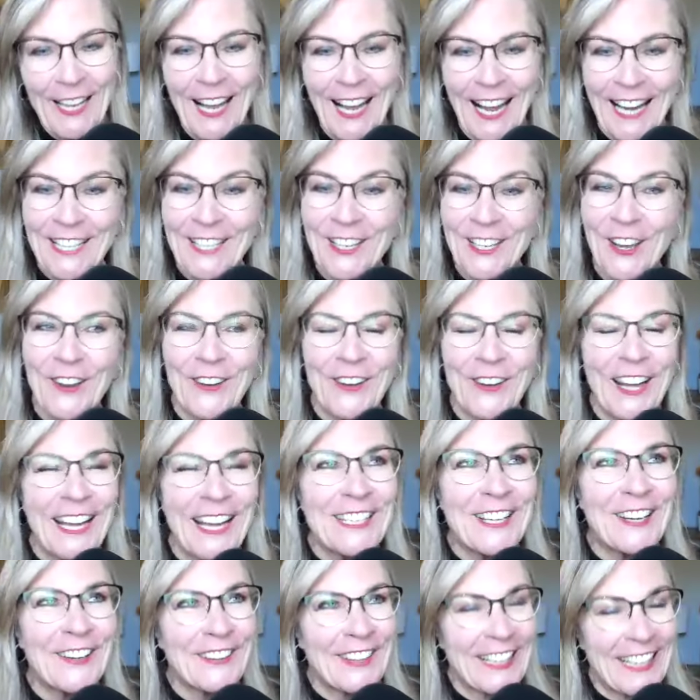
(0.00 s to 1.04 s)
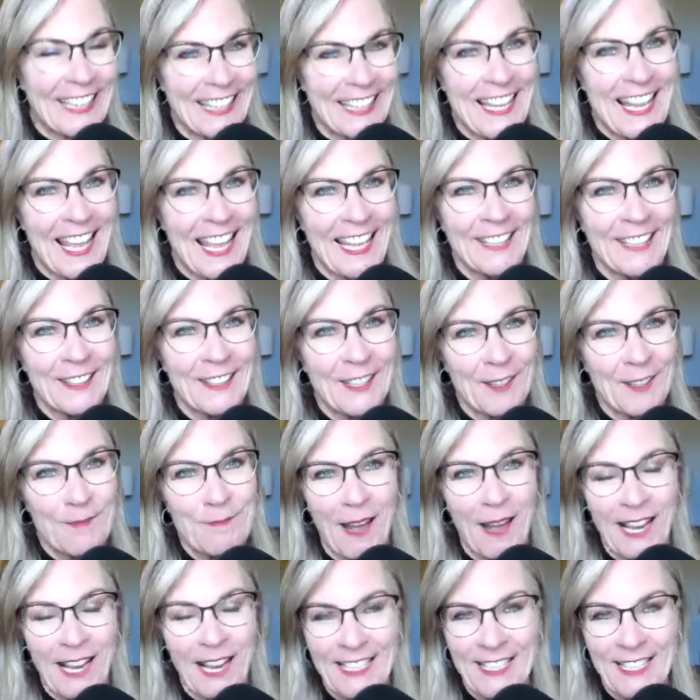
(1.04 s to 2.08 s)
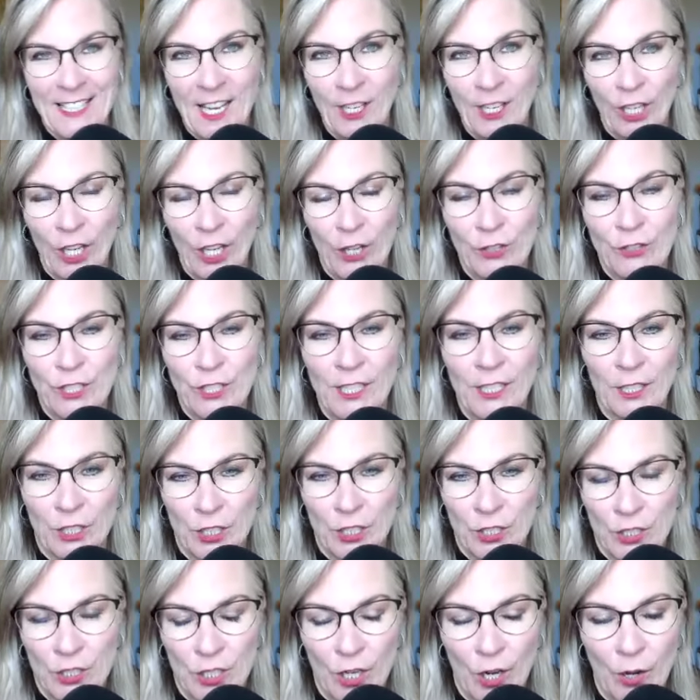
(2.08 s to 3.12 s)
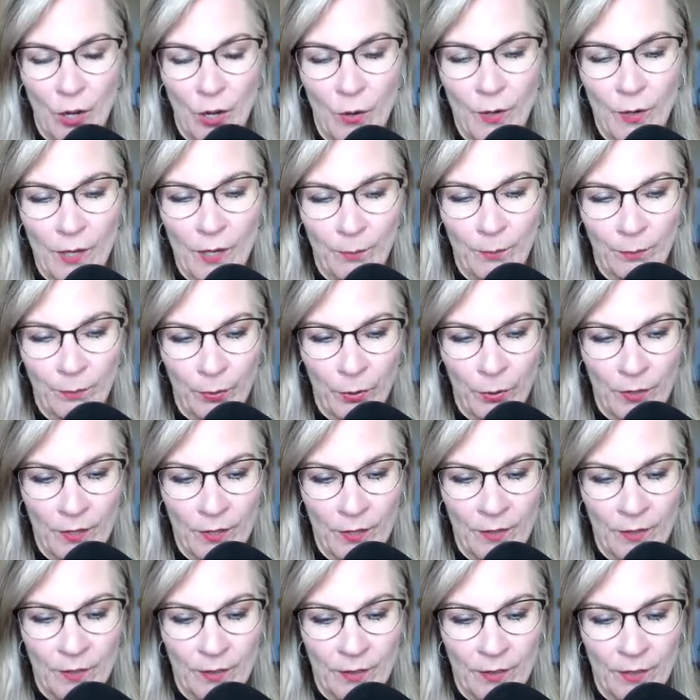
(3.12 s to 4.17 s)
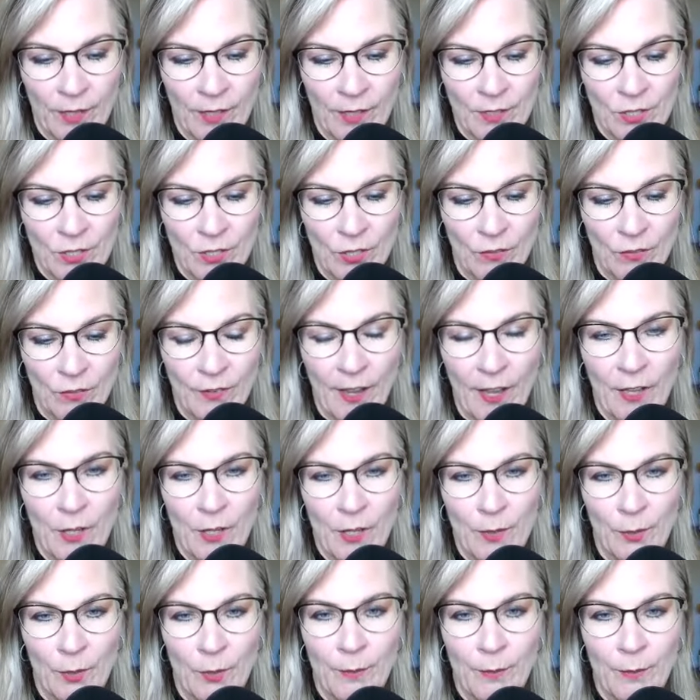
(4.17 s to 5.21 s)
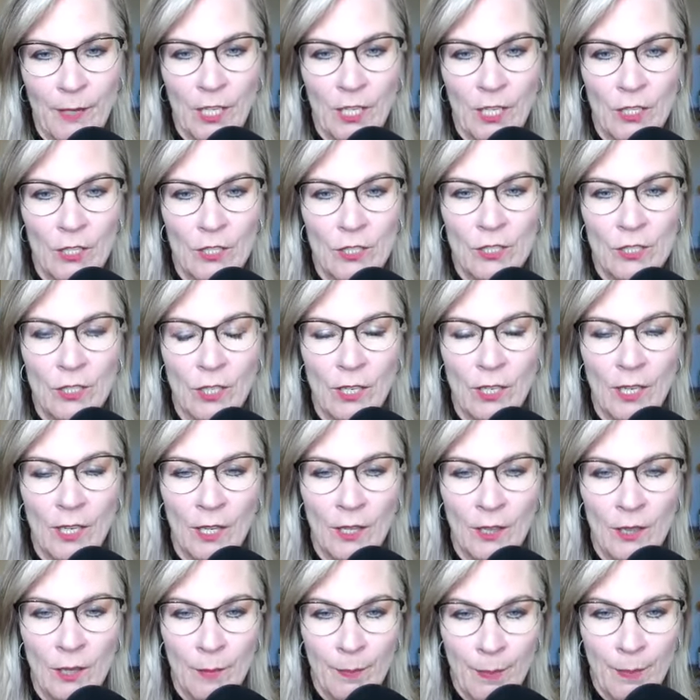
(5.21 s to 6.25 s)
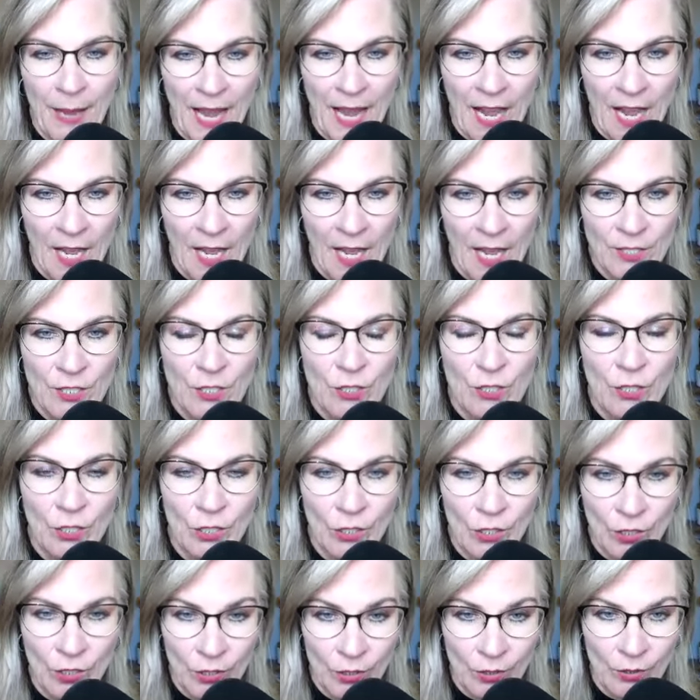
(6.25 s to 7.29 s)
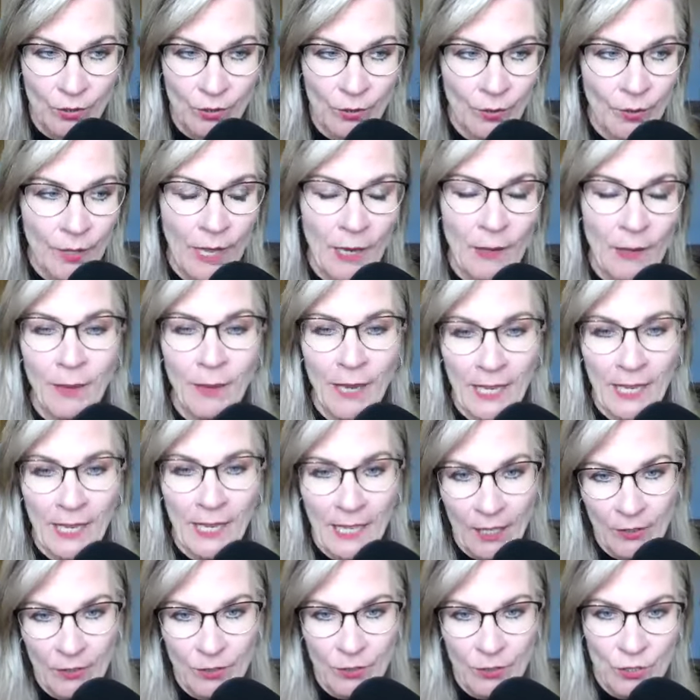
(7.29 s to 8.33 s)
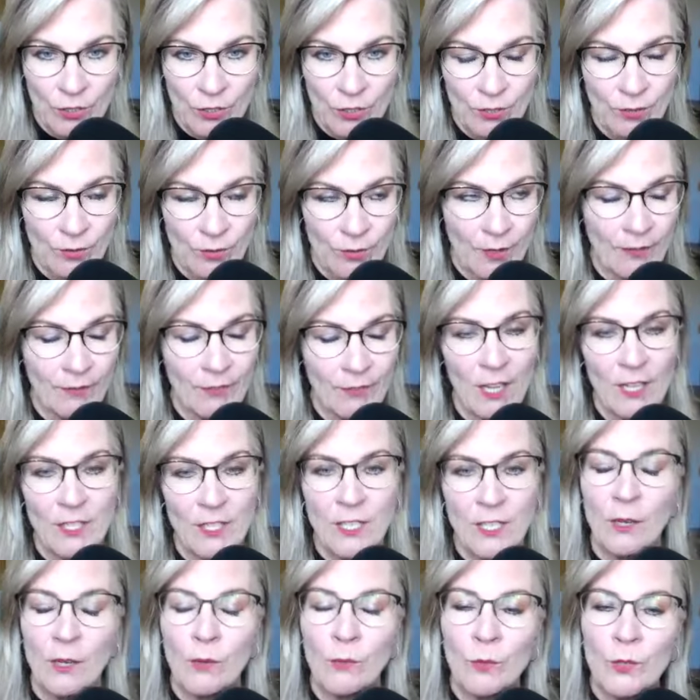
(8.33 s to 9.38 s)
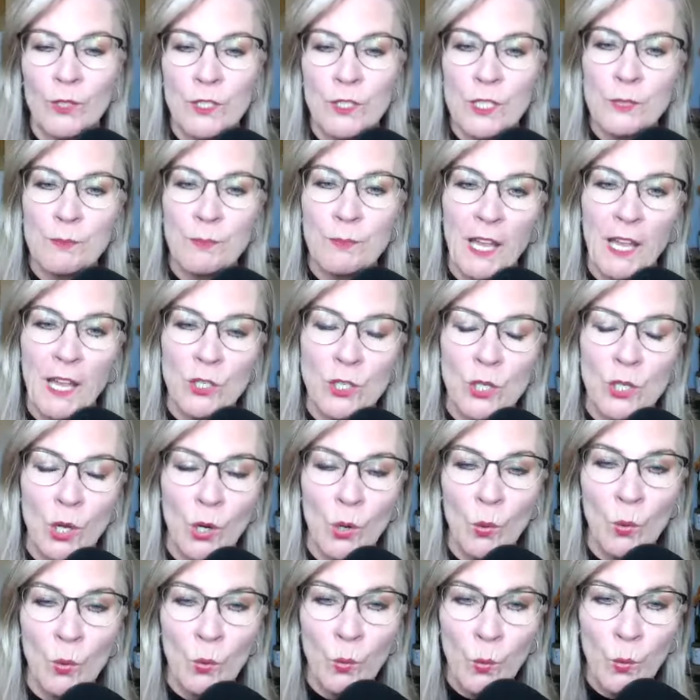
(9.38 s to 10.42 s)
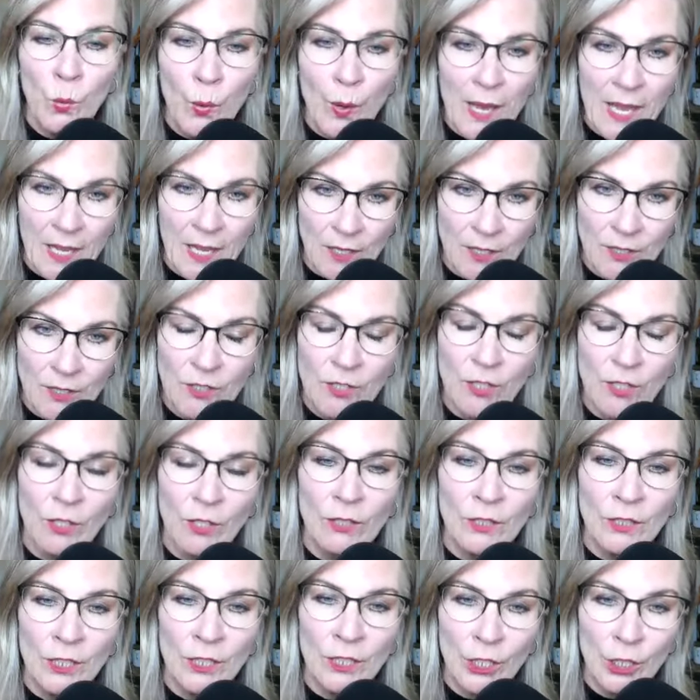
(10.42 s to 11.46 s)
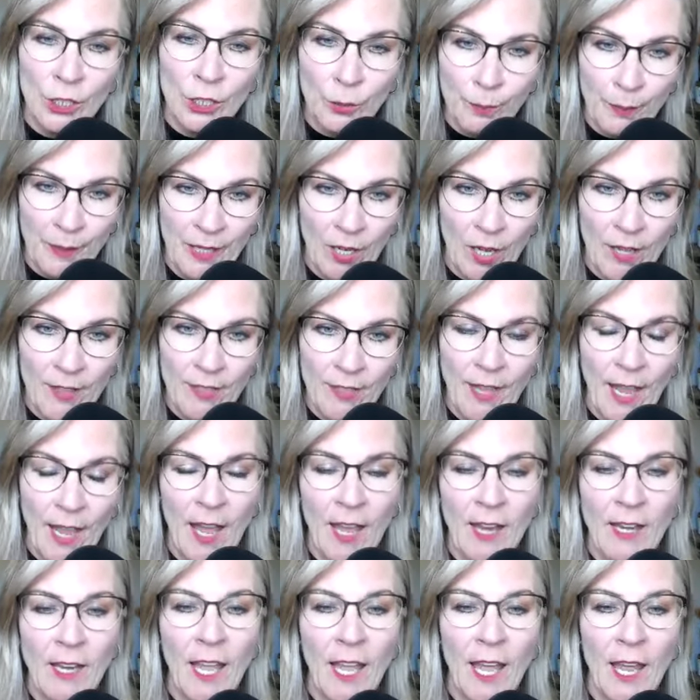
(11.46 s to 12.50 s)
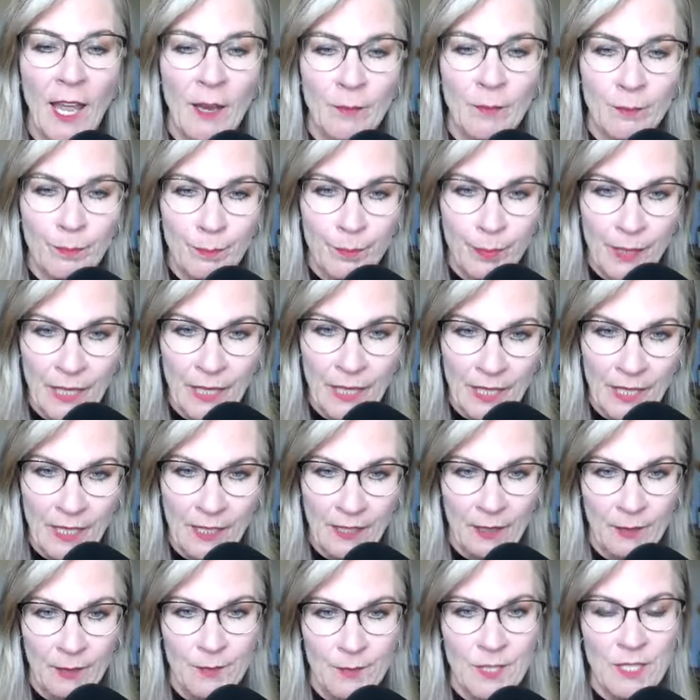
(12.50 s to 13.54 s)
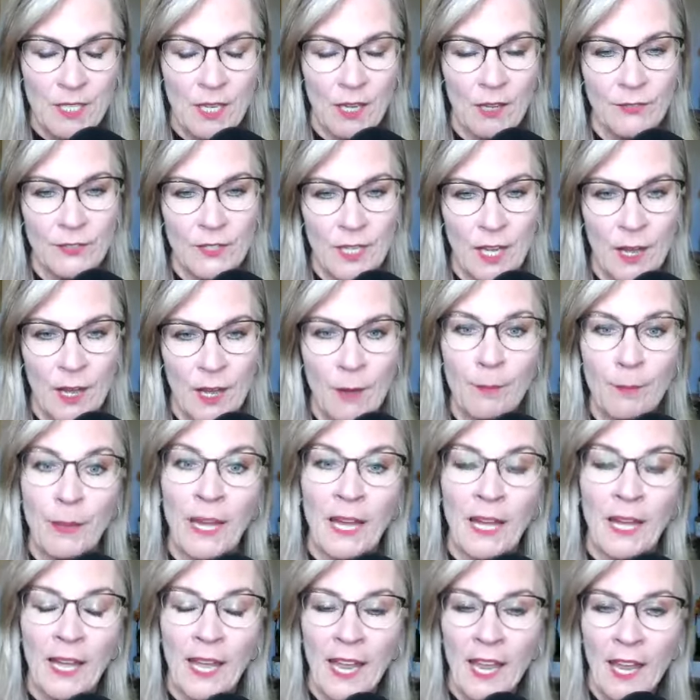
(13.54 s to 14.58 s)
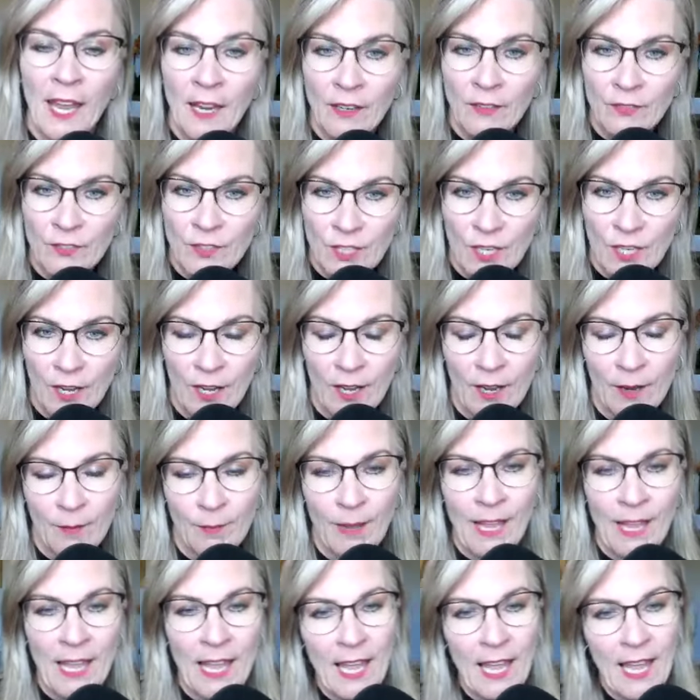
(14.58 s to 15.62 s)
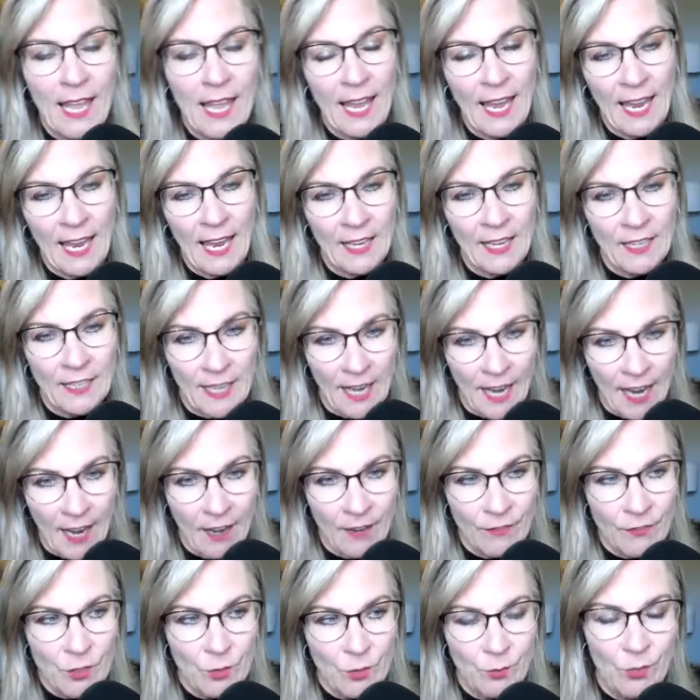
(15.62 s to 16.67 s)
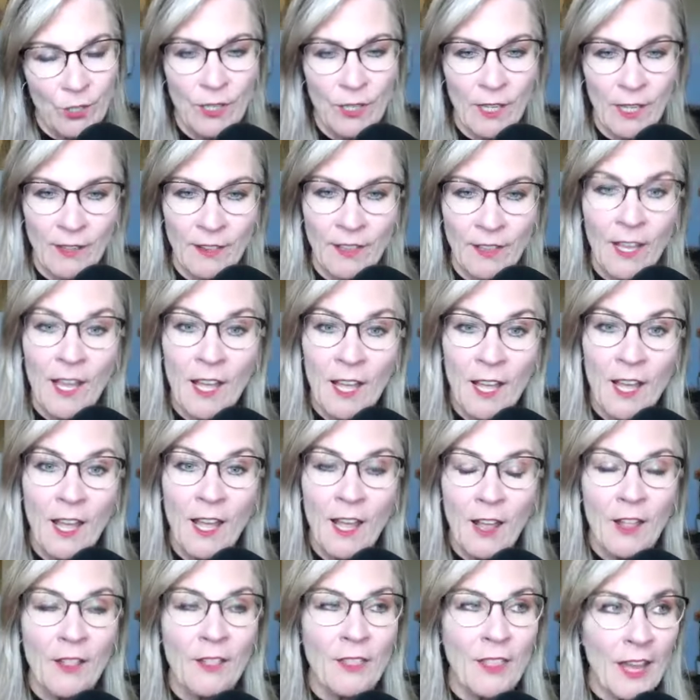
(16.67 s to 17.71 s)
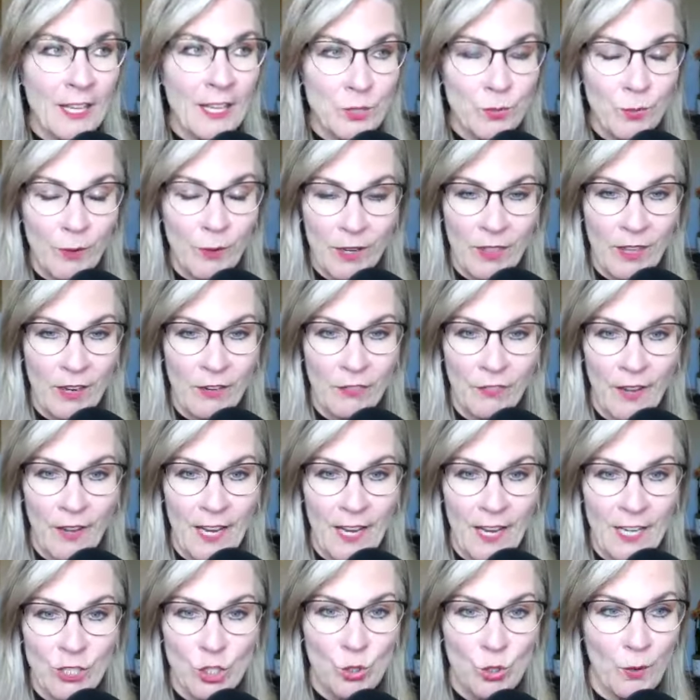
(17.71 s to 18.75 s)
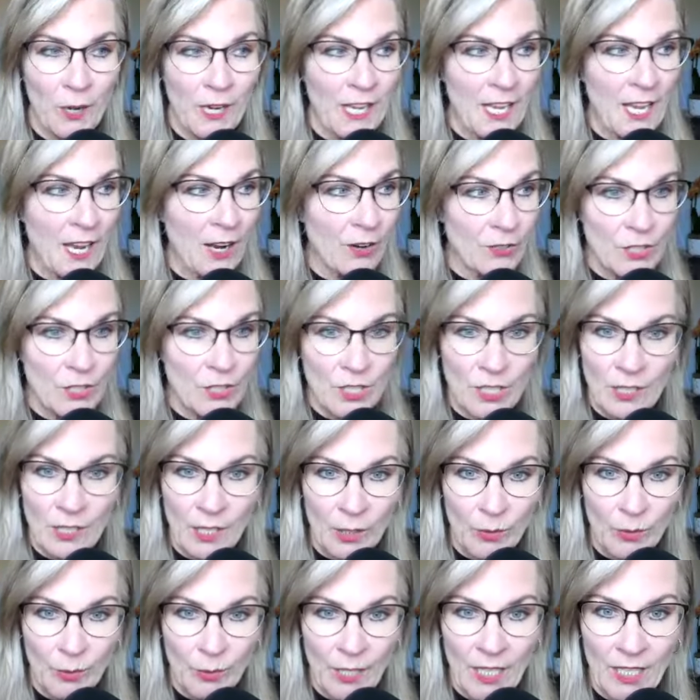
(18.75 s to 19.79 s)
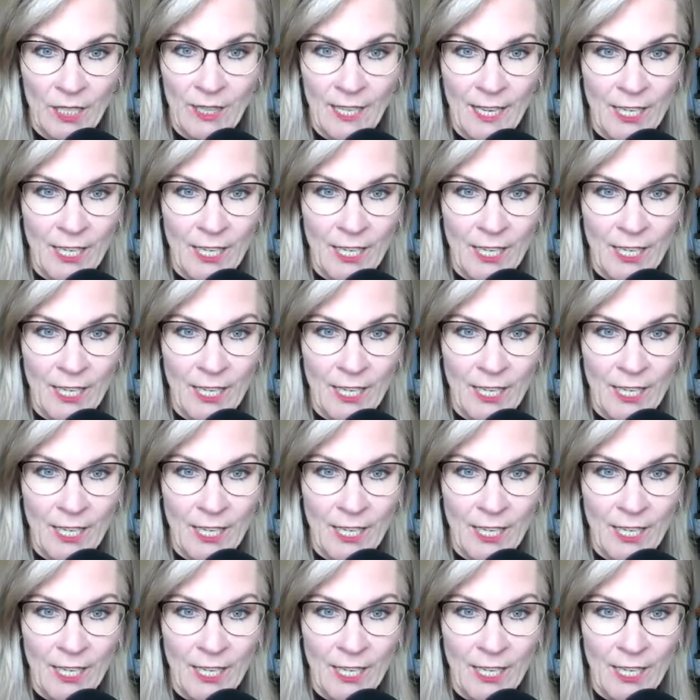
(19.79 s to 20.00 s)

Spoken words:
I know. And the mindset coaching is so important and so valuable because in the past, you and many others who have not done it would spend weeks looping on that and beating themselves up ahead of time and afterward. And that's where they find 20 hours in their week.